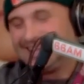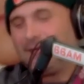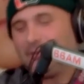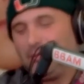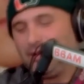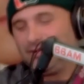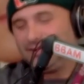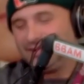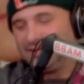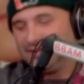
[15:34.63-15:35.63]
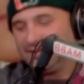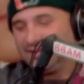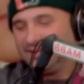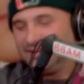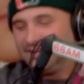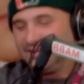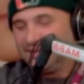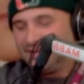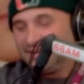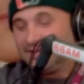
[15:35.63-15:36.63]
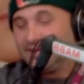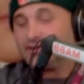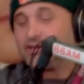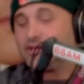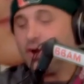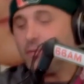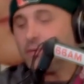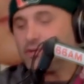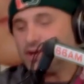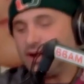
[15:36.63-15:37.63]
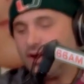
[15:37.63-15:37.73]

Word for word: That'd be she, weird. Did she text you immediately? She told me when she got